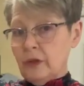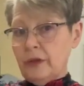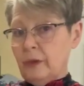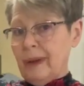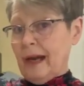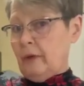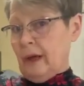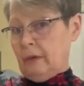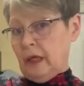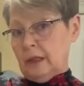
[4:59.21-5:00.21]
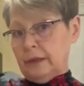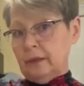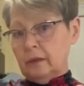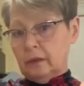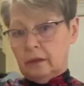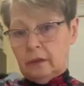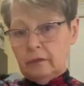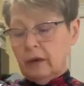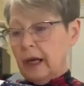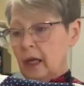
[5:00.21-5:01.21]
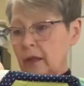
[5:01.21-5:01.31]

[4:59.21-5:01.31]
or a background color. Right?